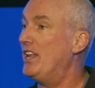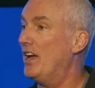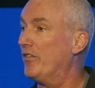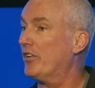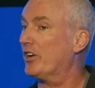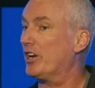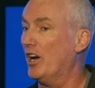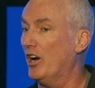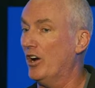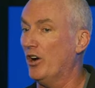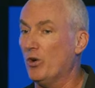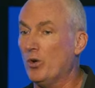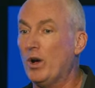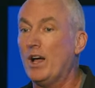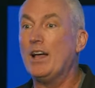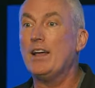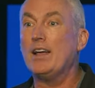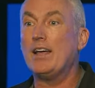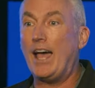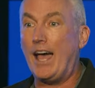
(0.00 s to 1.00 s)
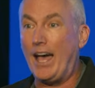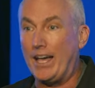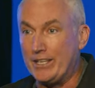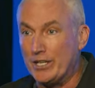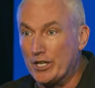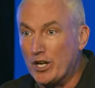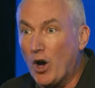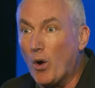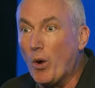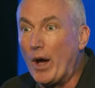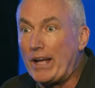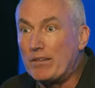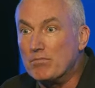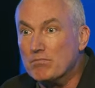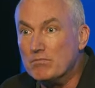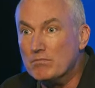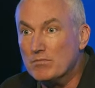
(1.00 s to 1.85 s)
never go, How you going?